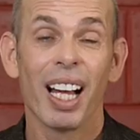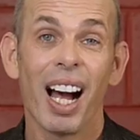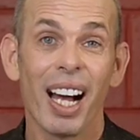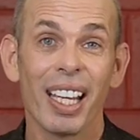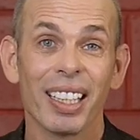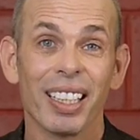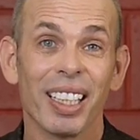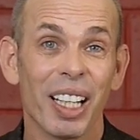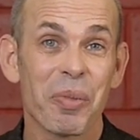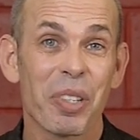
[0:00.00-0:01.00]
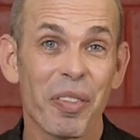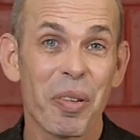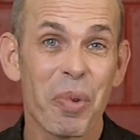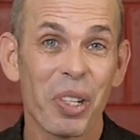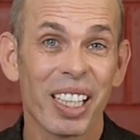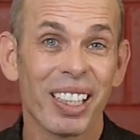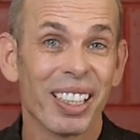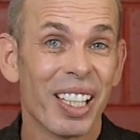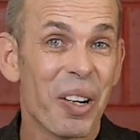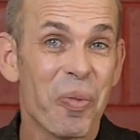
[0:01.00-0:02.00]
Hi, I'm Stephan
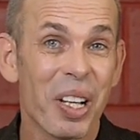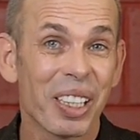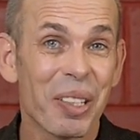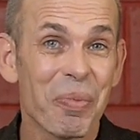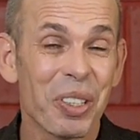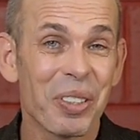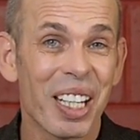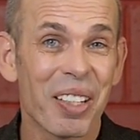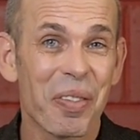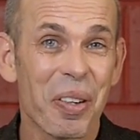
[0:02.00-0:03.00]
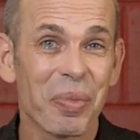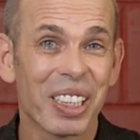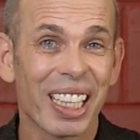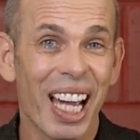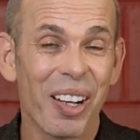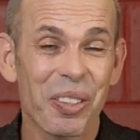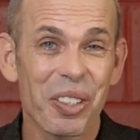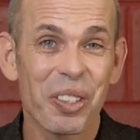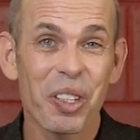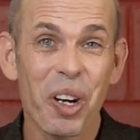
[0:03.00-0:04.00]
Bollinger. Welcome to 10 from the Couch,
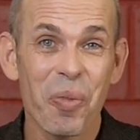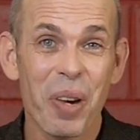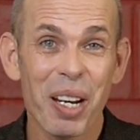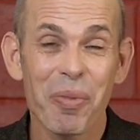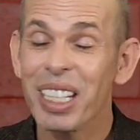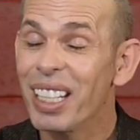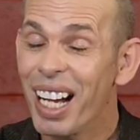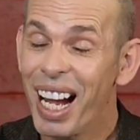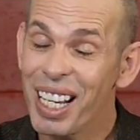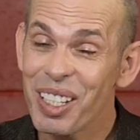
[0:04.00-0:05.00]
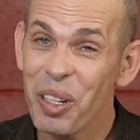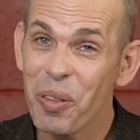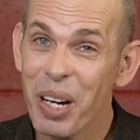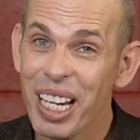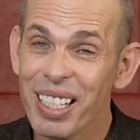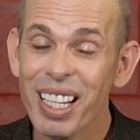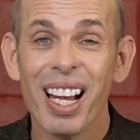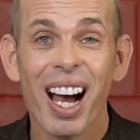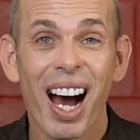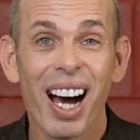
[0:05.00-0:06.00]
the show where we, as always,
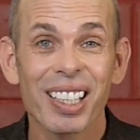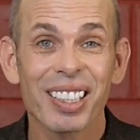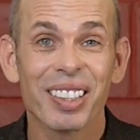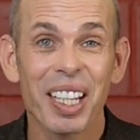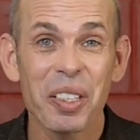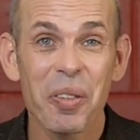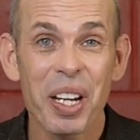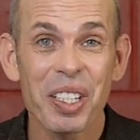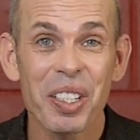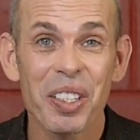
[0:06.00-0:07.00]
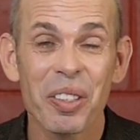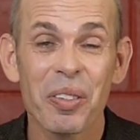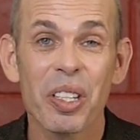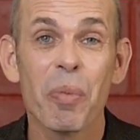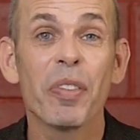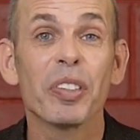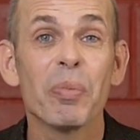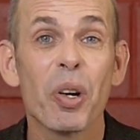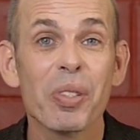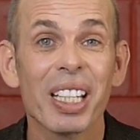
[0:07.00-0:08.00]
ask 10 questions to some of the
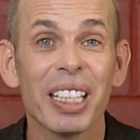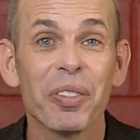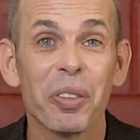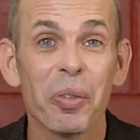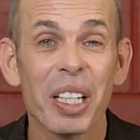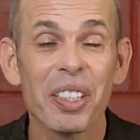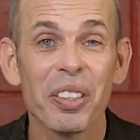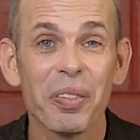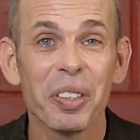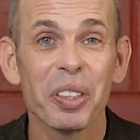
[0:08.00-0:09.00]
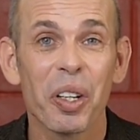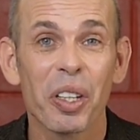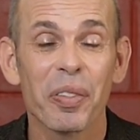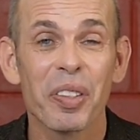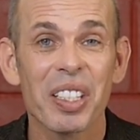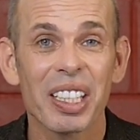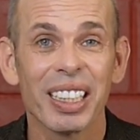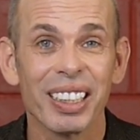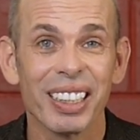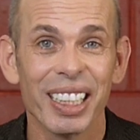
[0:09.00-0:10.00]
most influential photographers
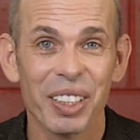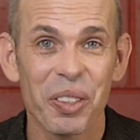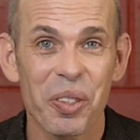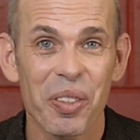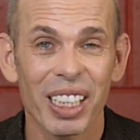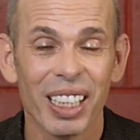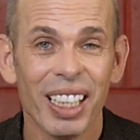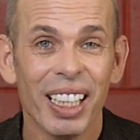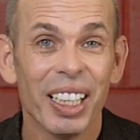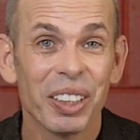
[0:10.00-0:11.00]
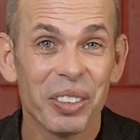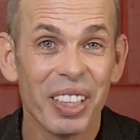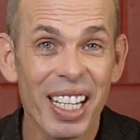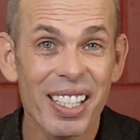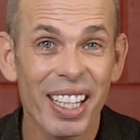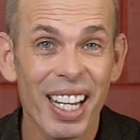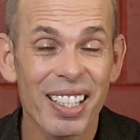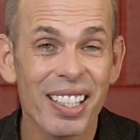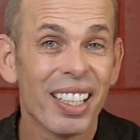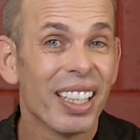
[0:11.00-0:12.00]
in the industry. Today's
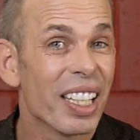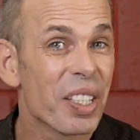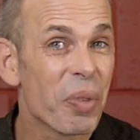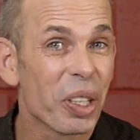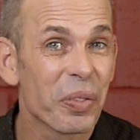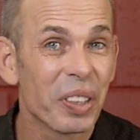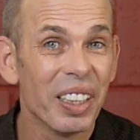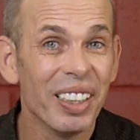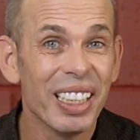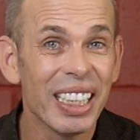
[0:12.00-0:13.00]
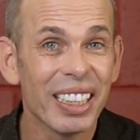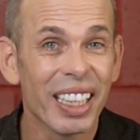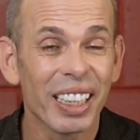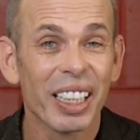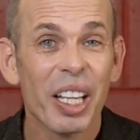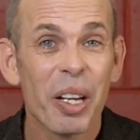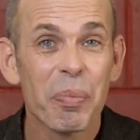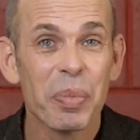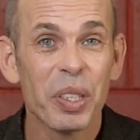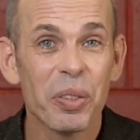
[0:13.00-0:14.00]
guest is one of the leading
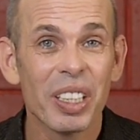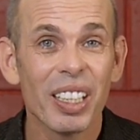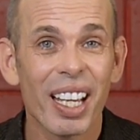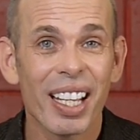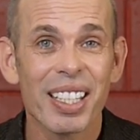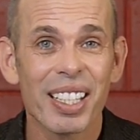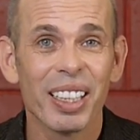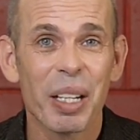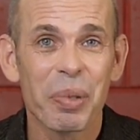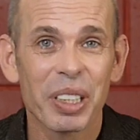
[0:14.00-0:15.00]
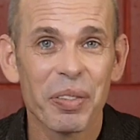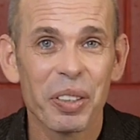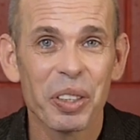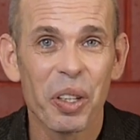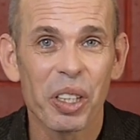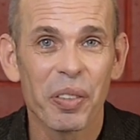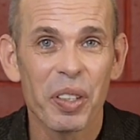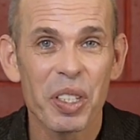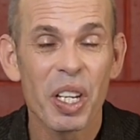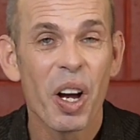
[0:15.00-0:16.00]
beauty and celebrity
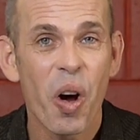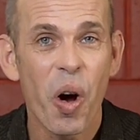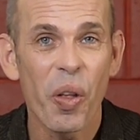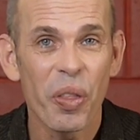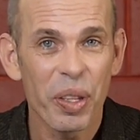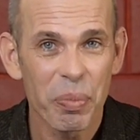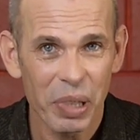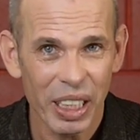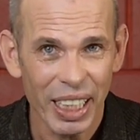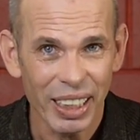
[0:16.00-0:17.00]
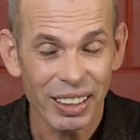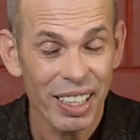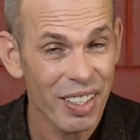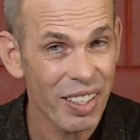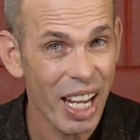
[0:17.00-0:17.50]
photographers on the planet. His